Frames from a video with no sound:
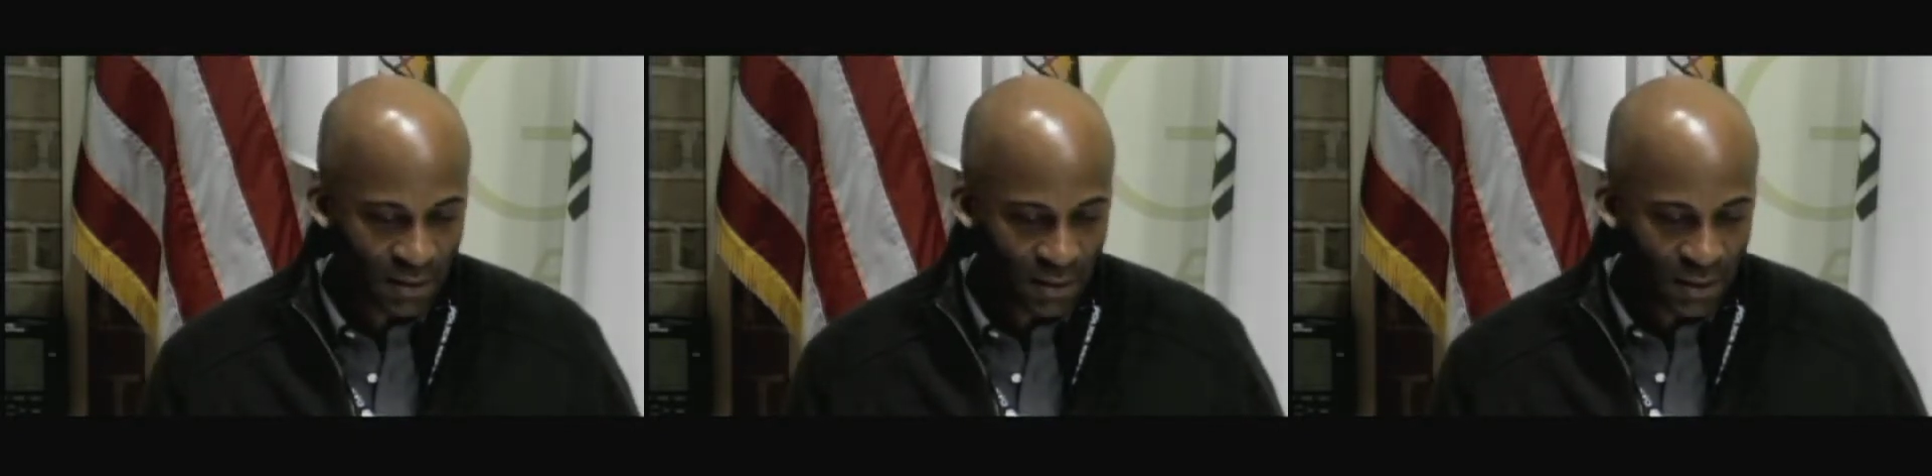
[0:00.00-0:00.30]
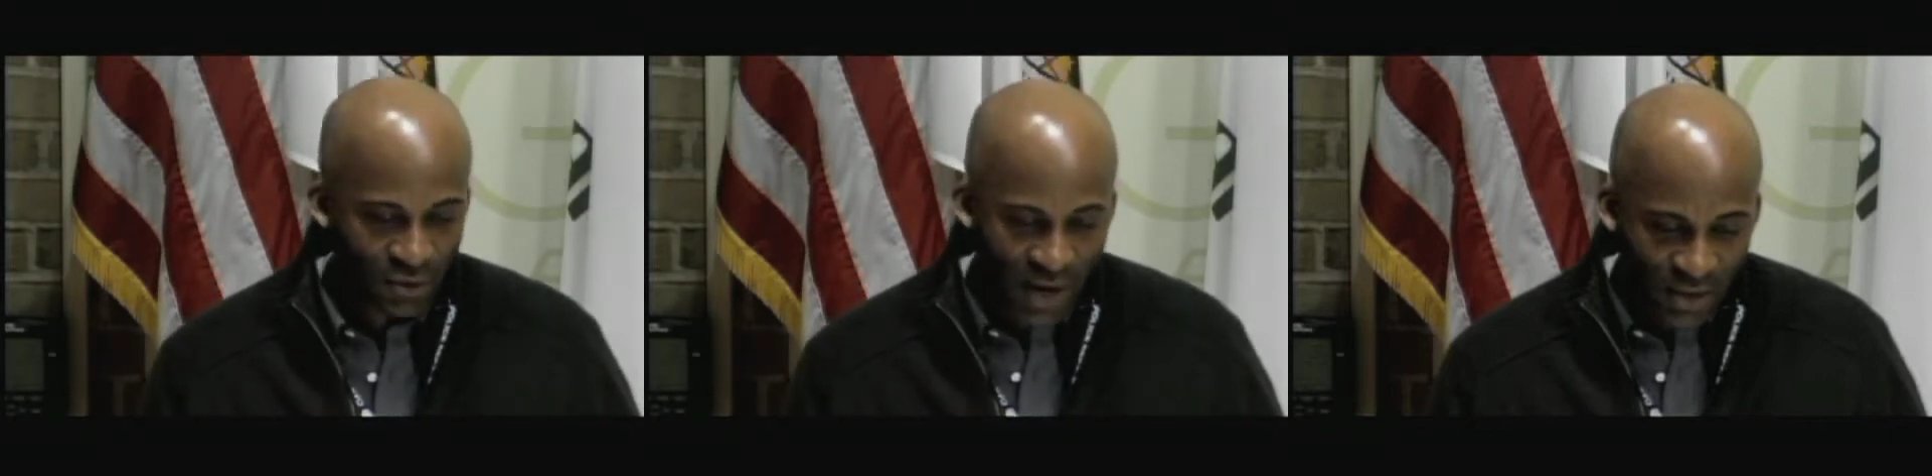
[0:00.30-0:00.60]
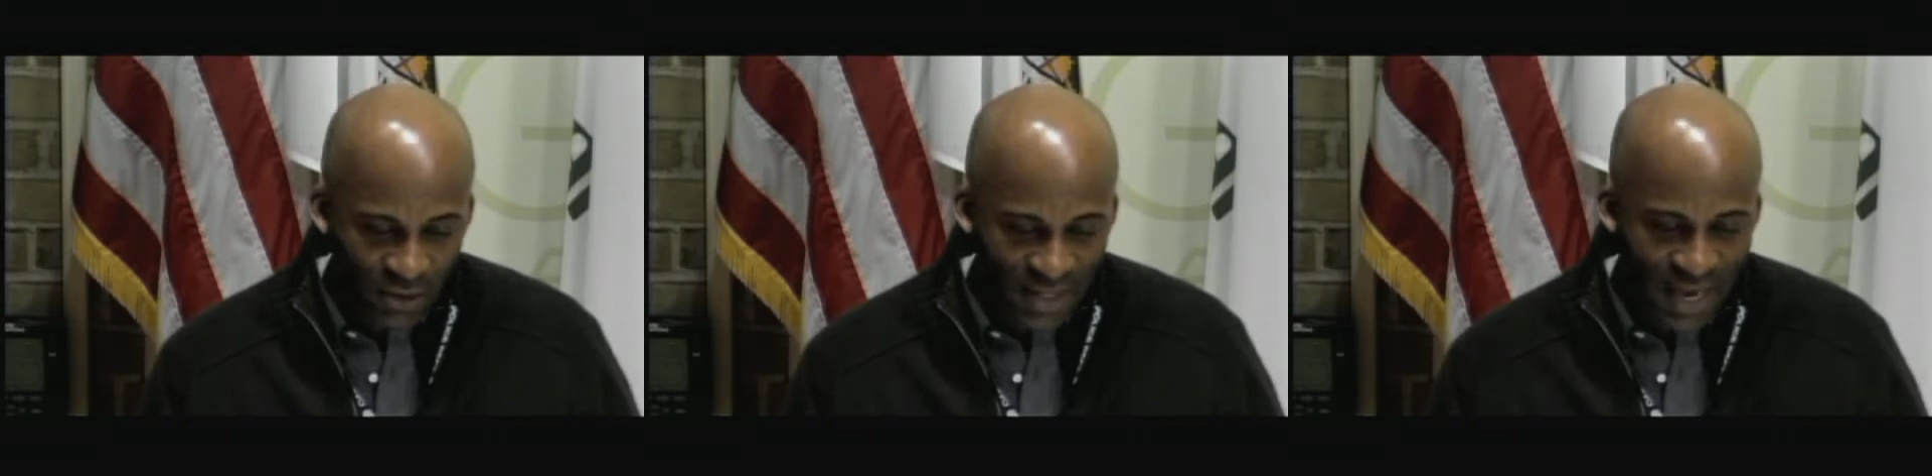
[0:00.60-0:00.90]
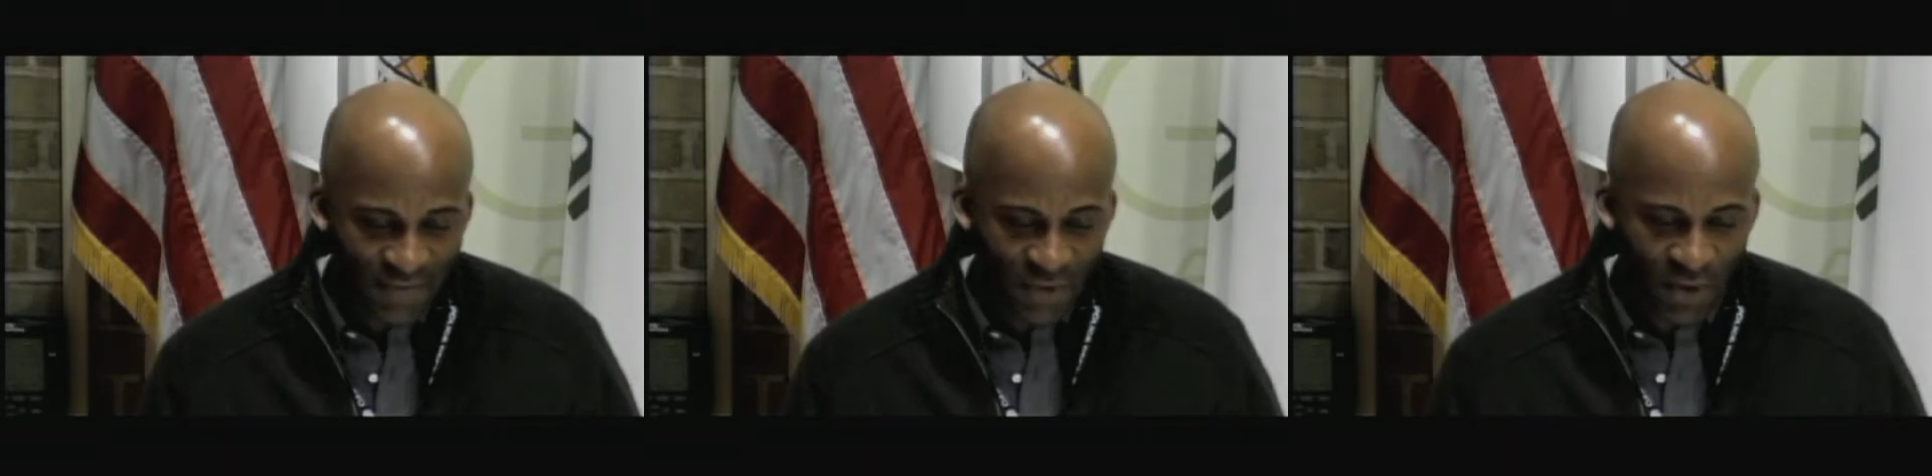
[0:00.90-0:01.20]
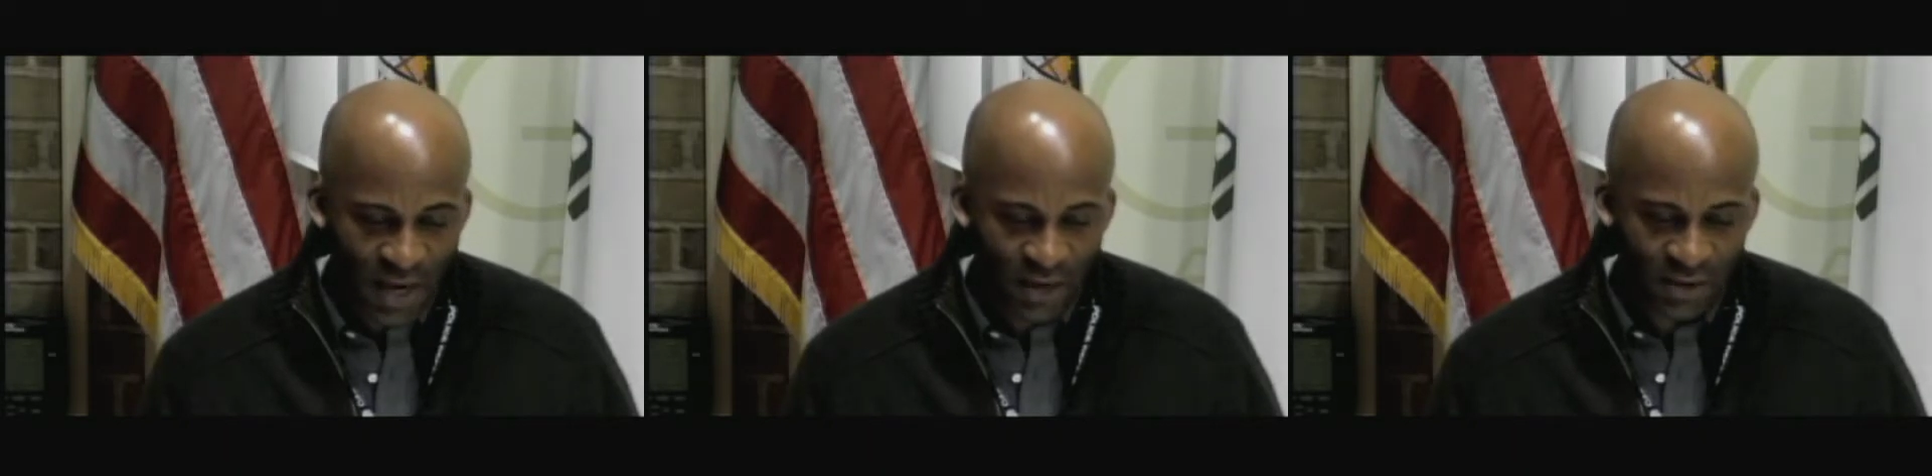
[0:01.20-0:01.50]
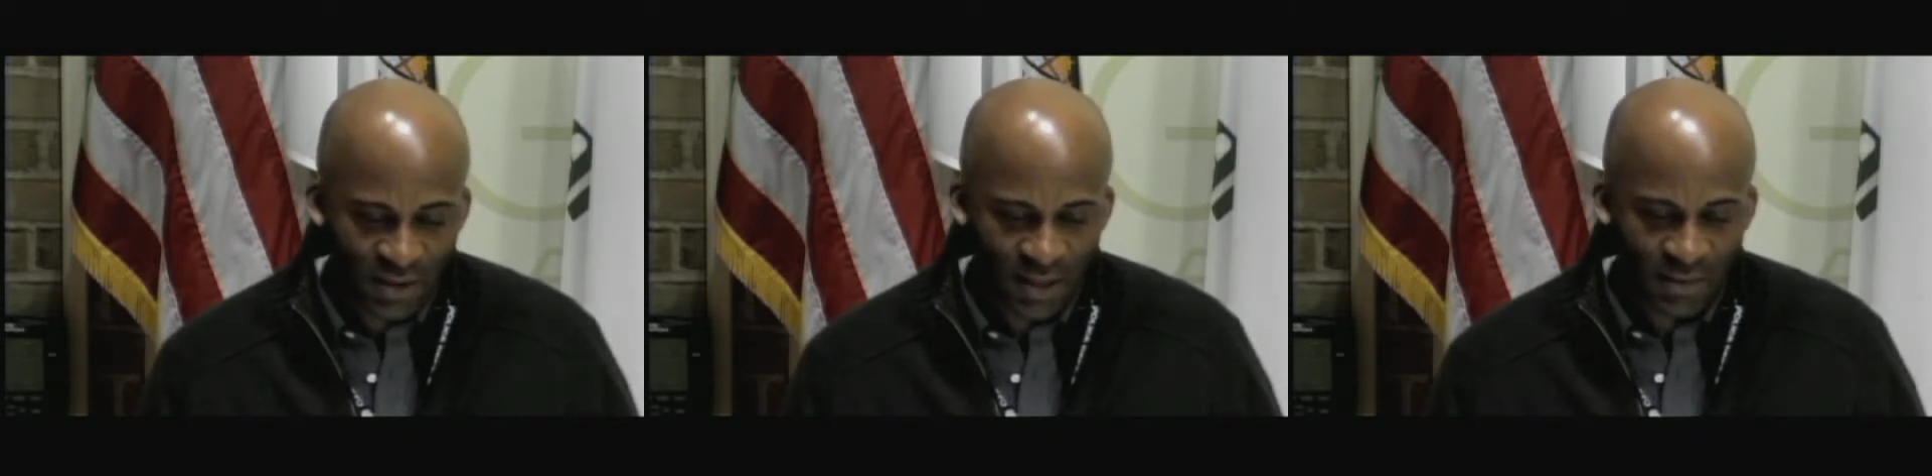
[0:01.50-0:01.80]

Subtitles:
Train your staff and your agents and